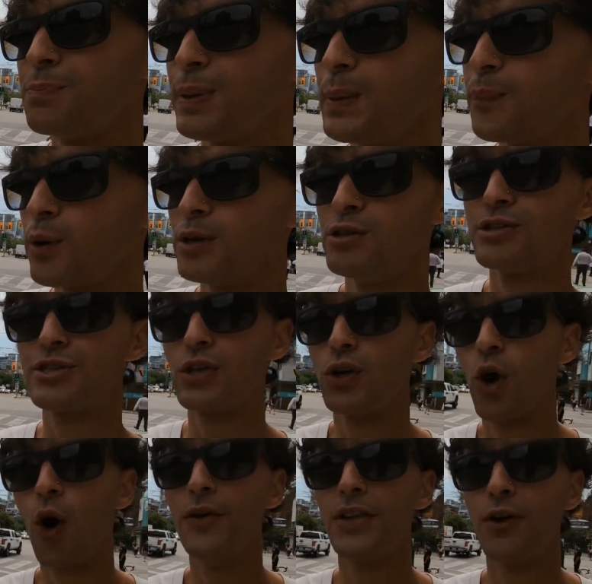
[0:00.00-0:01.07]
people used to
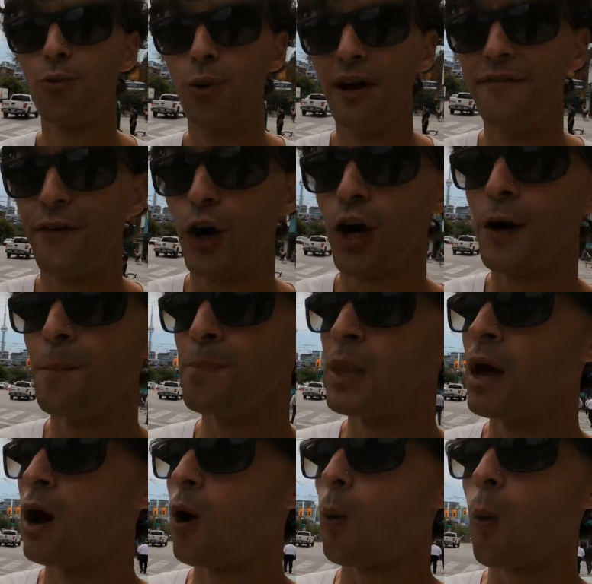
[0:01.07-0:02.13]
go in the river,
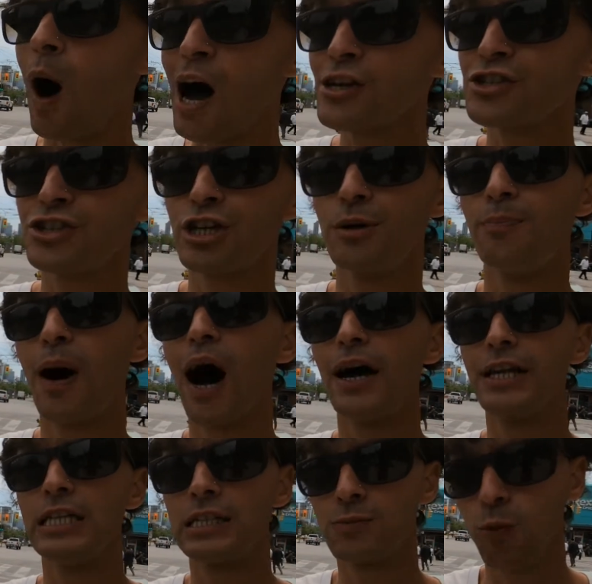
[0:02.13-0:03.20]
wash their
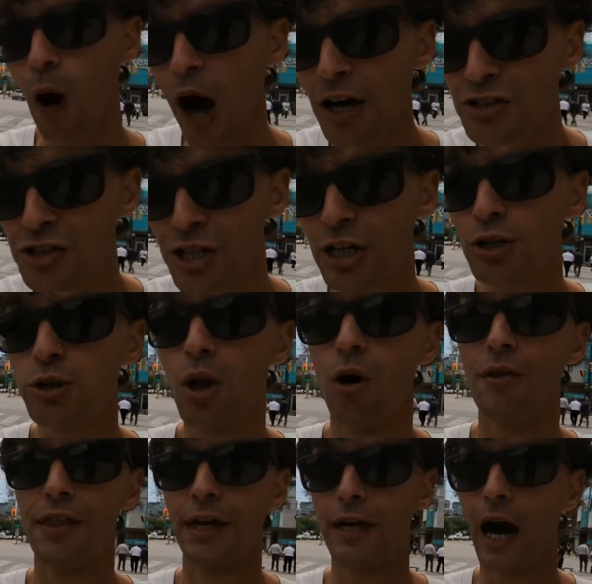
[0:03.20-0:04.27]
bodies, wash their
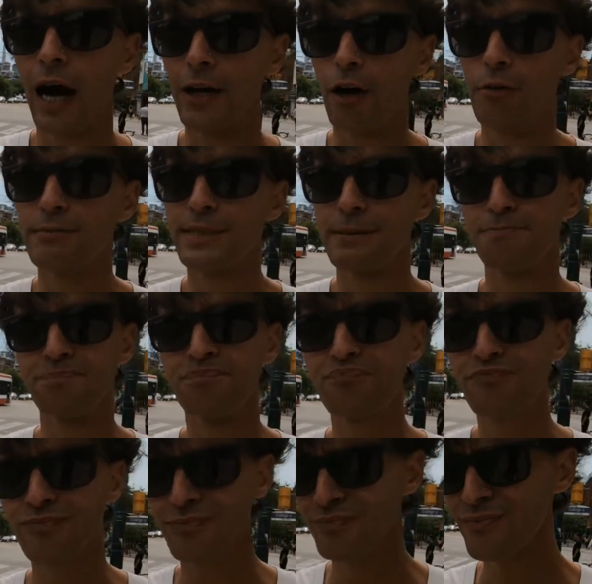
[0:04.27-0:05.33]
clothing items,
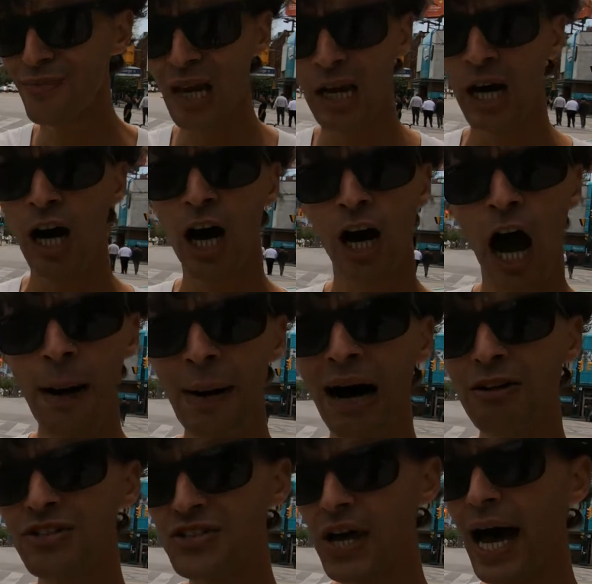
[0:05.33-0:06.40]
come
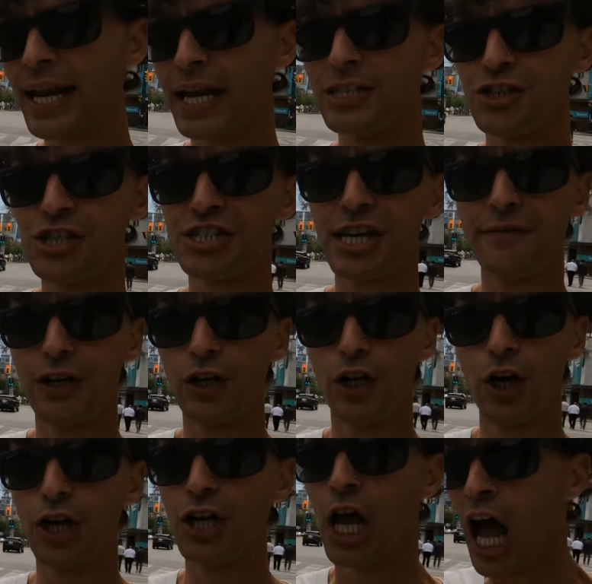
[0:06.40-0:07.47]
outside and just give a
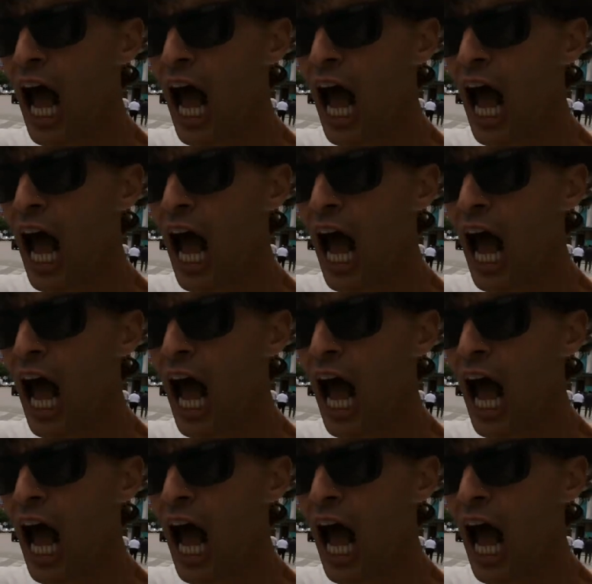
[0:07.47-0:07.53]
good